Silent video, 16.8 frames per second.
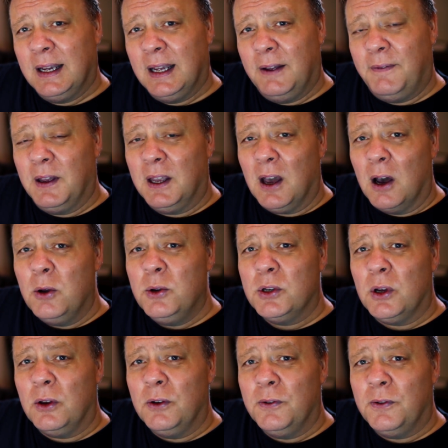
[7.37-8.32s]
If it
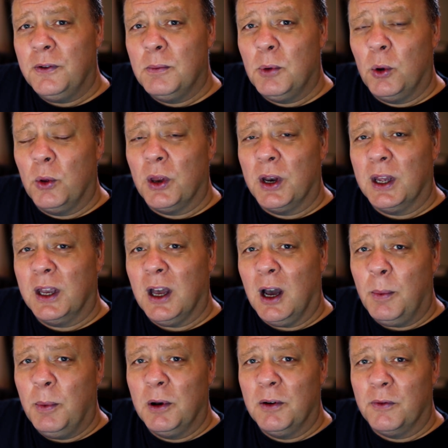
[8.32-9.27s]
goes on for more than a
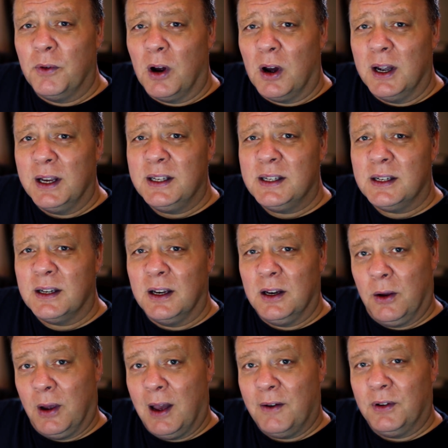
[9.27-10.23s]
couple of rides
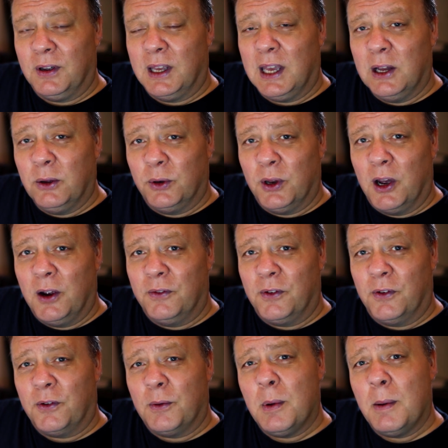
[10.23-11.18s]
and you haven't keeled
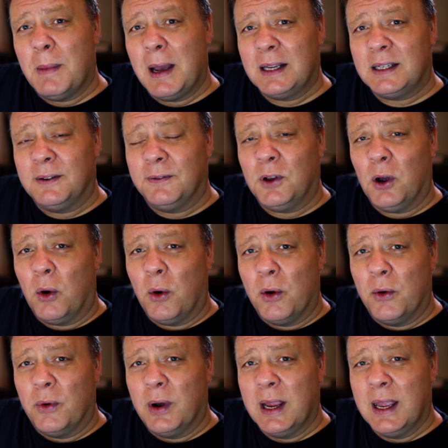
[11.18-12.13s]
over from a massive
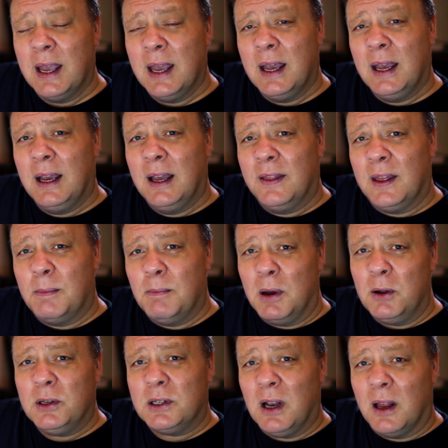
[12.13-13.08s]
coronary, then
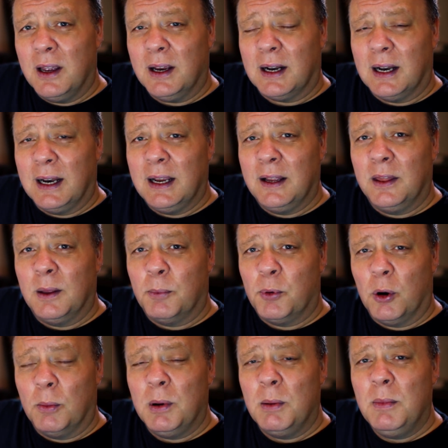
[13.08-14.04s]
most likely the
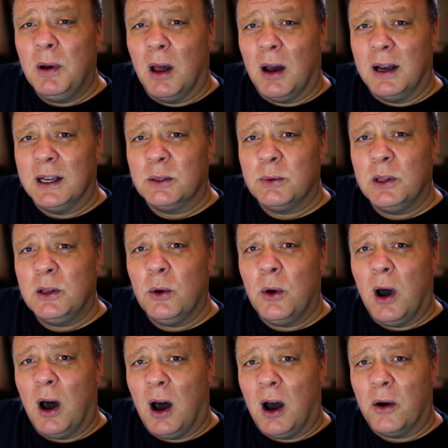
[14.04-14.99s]
problem lies with
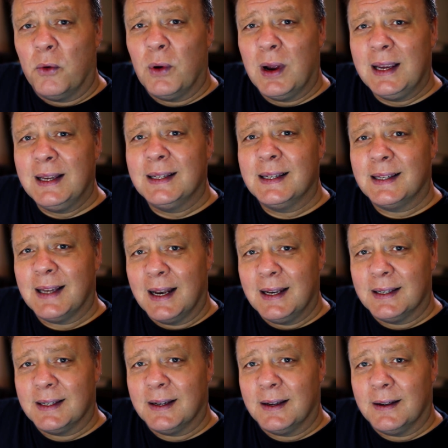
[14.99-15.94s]
your heart rate
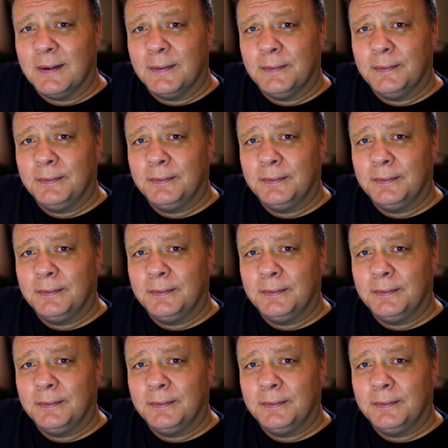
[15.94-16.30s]
sensor.